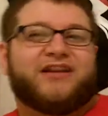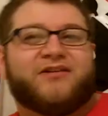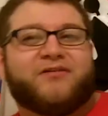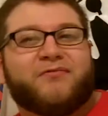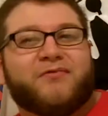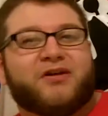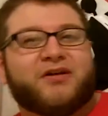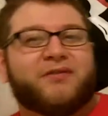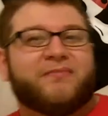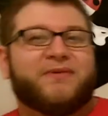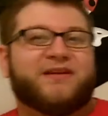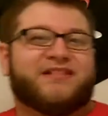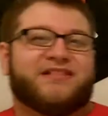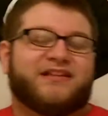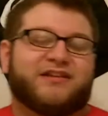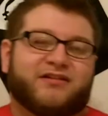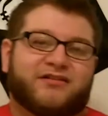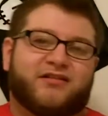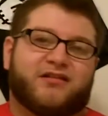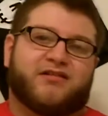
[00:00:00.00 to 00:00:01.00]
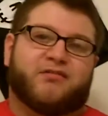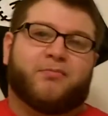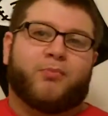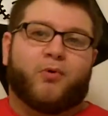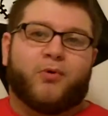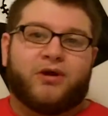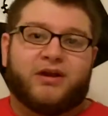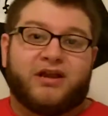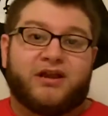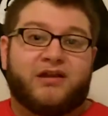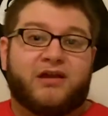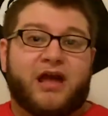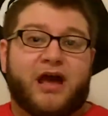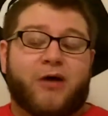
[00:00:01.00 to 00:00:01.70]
you're gonna be a little disappointed.